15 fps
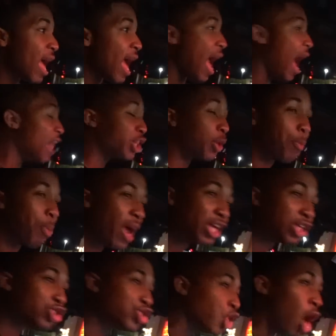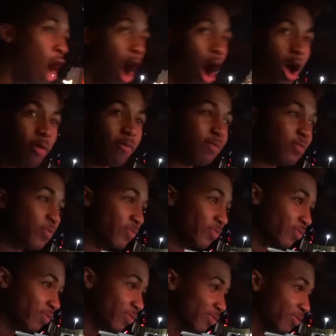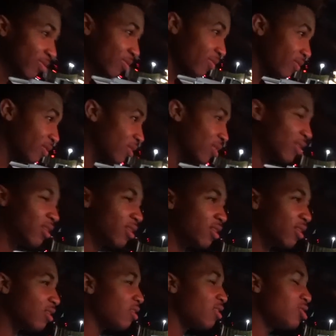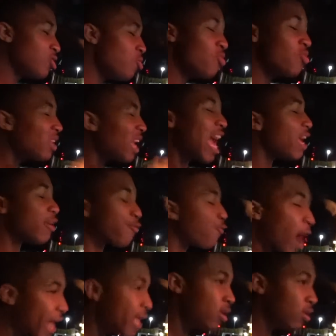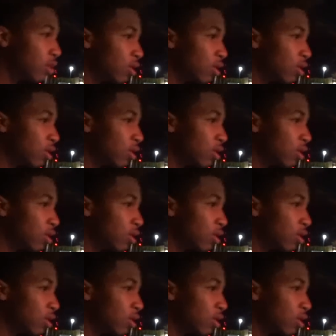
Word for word: Had to break his jaw. snapping? Can't fight.